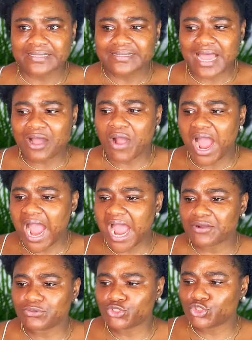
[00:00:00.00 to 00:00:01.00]
Now,
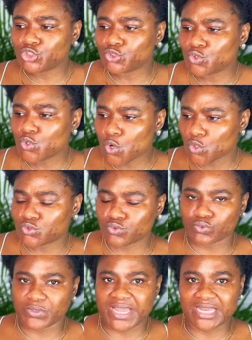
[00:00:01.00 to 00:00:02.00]
how do you go
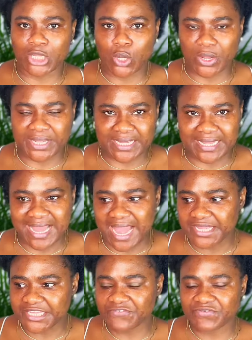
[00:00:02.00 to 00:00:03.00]
to a lawyer
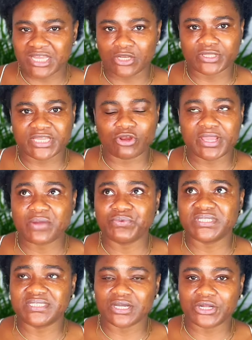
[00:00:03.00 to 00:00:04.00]
and the lawyer
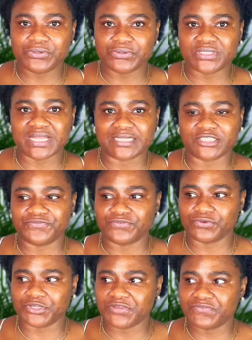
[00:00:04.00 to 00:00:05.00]
will tell you that if
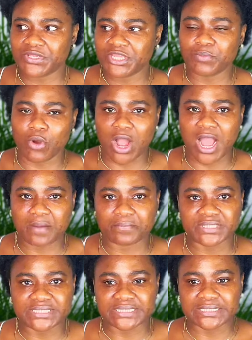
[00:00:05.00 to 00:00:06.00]
you give him or her
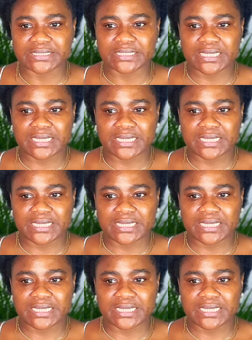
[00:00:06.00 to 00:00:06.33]
money,